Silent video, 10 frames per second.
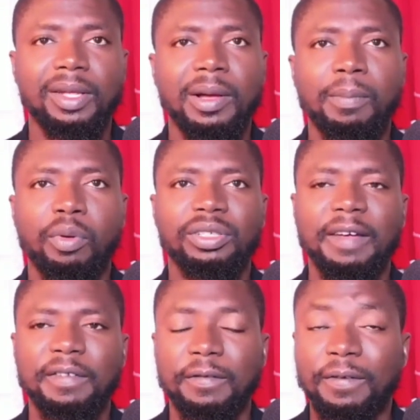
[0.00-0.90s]
but they have
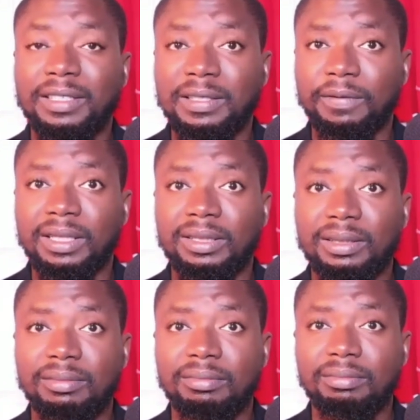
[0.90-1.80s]
effectiveness,
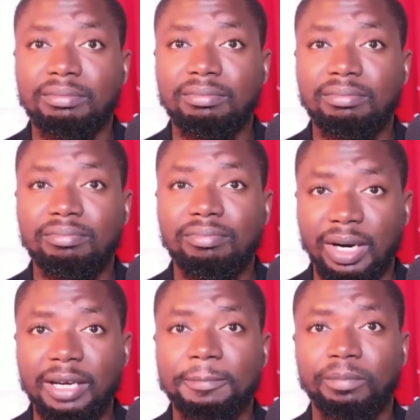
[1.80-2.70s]
right?
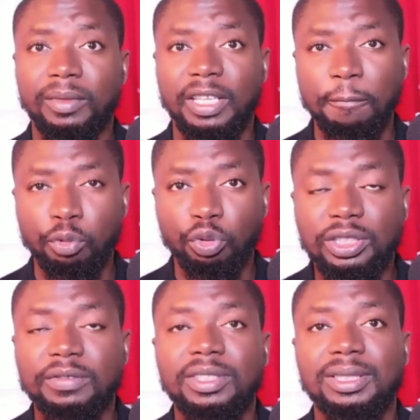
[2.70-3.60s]
They have productivity.